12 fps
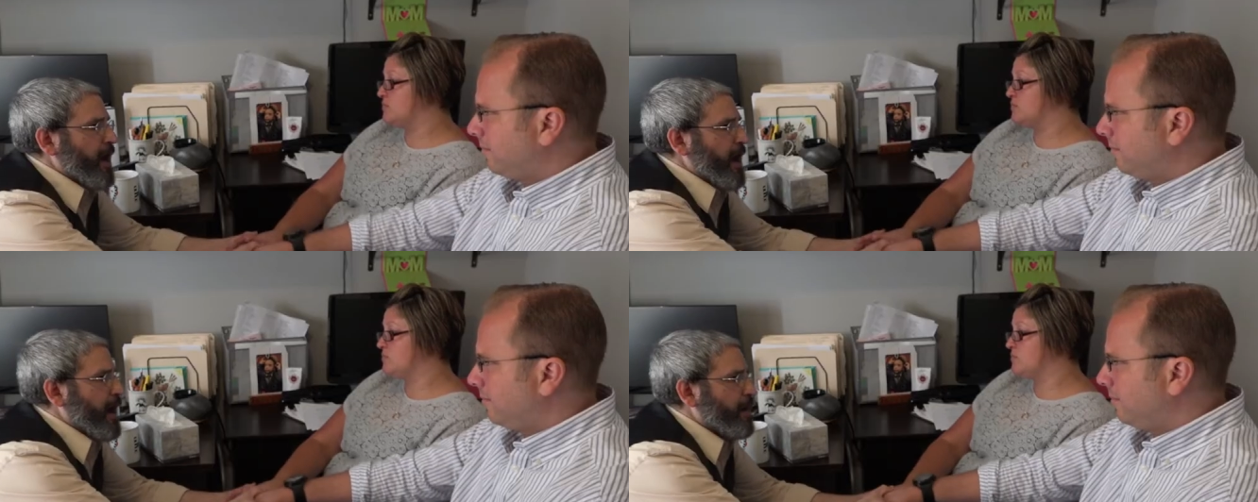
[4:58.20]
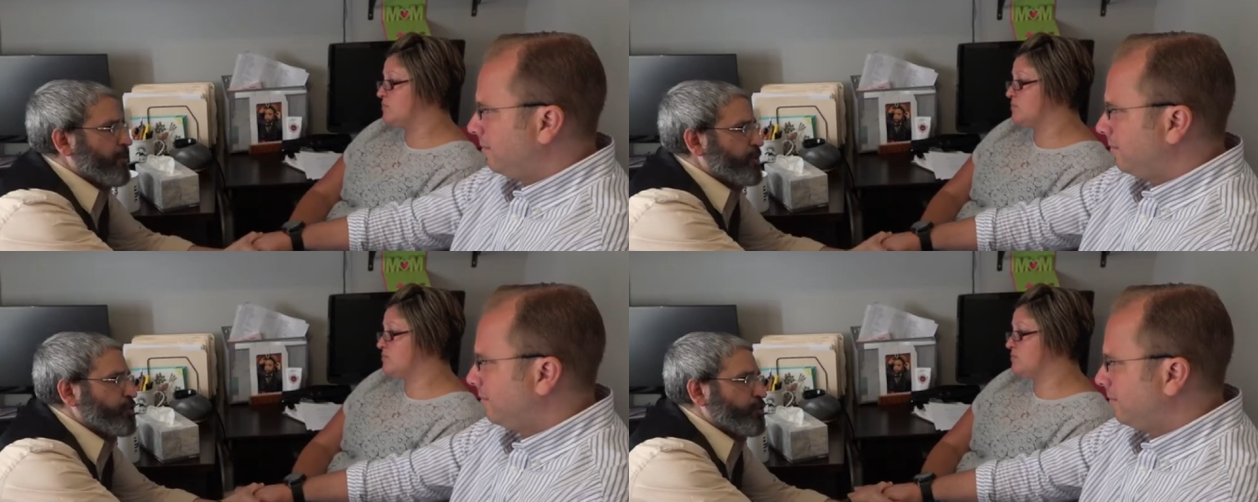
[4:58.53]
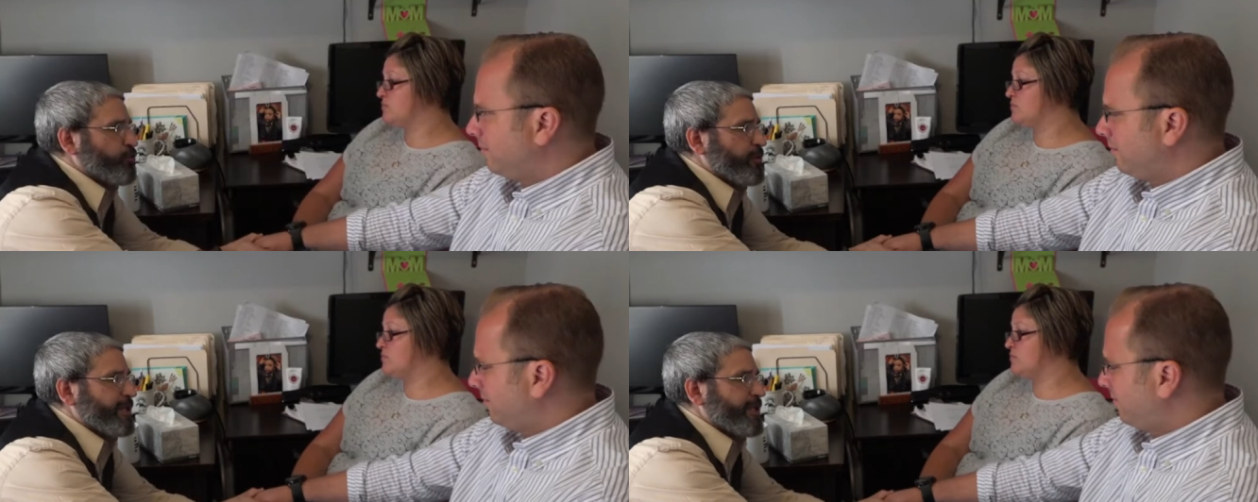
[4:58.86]
Speaker 1: how much you
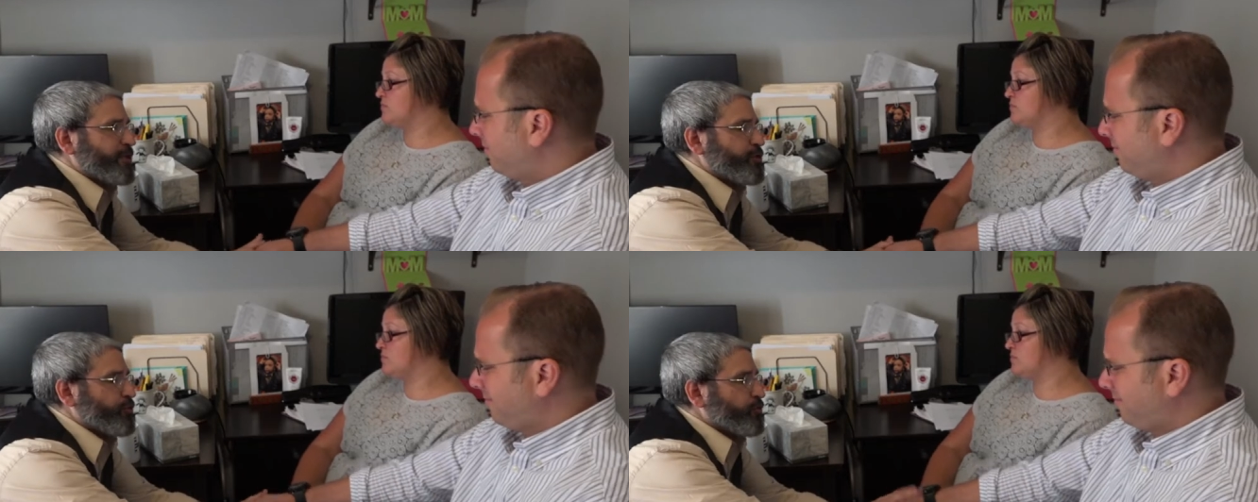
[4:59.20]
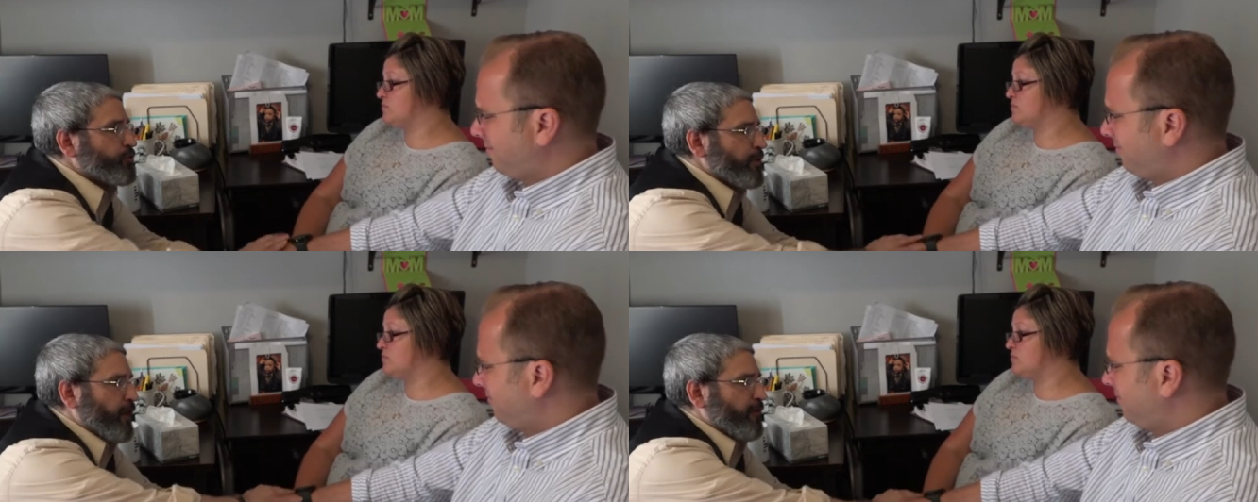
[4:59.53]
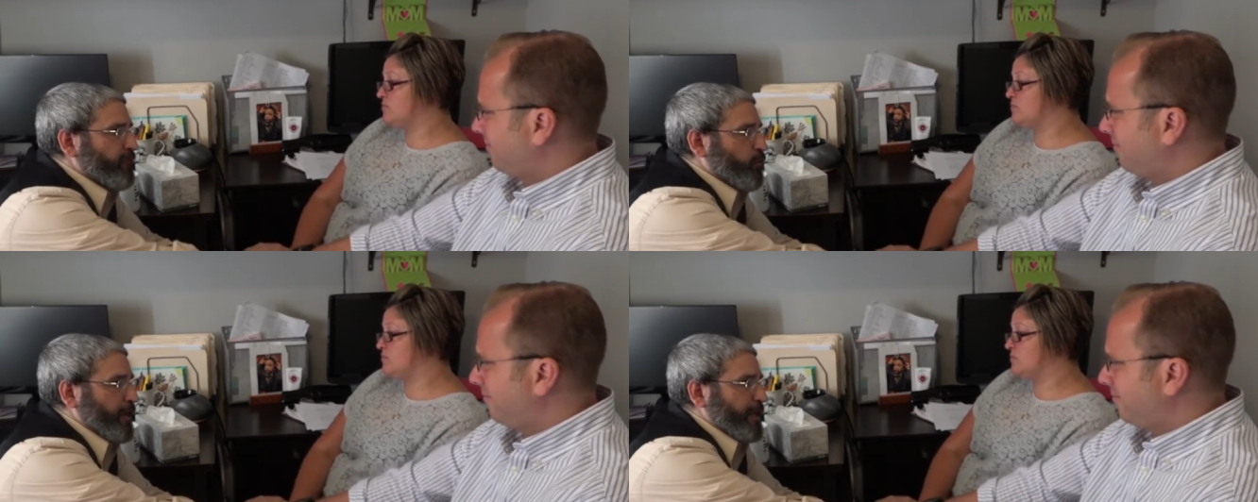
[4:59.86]
really do
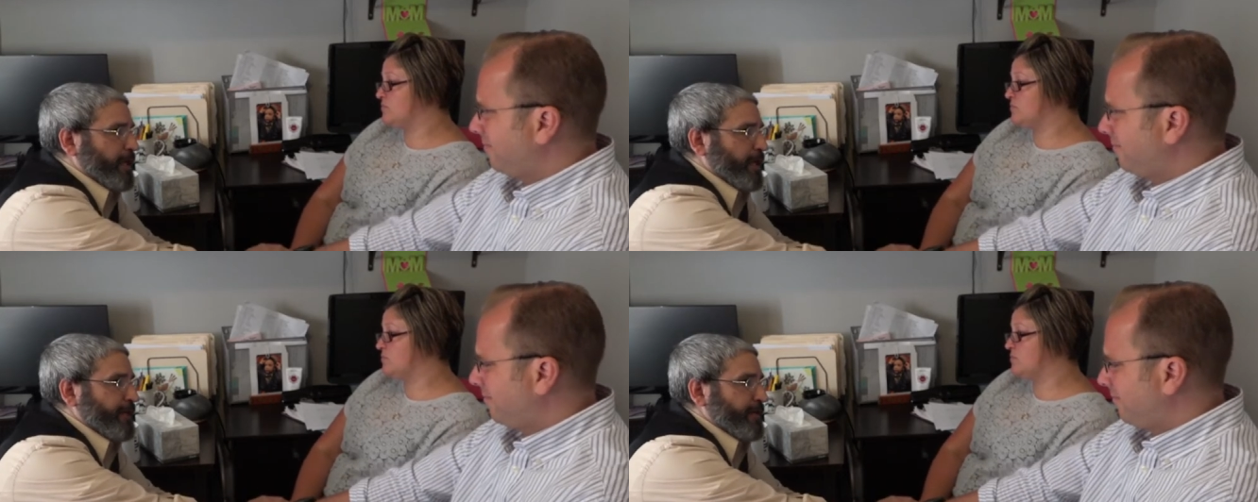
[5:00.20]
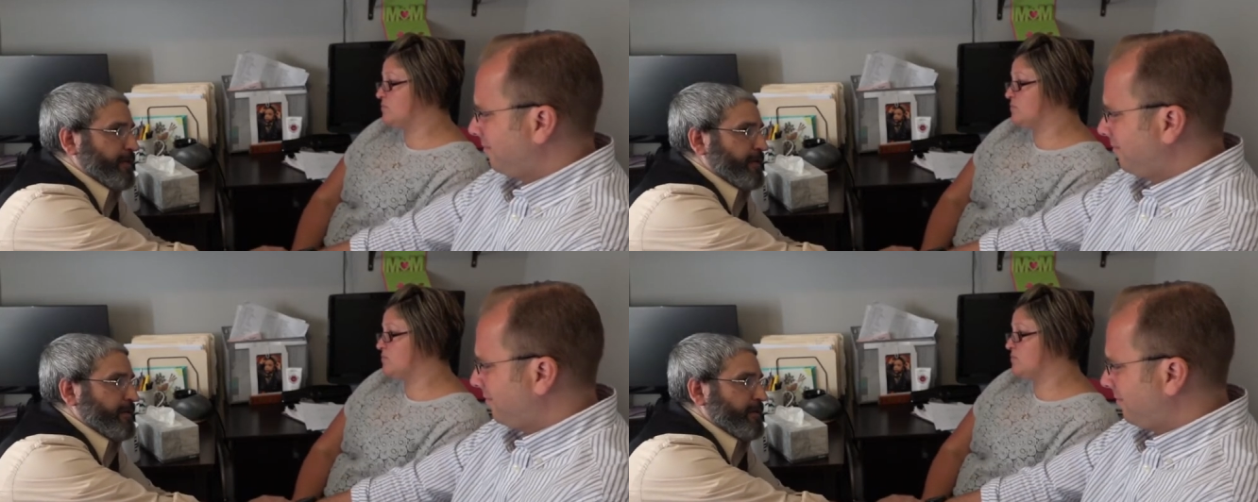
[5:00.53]
love one another.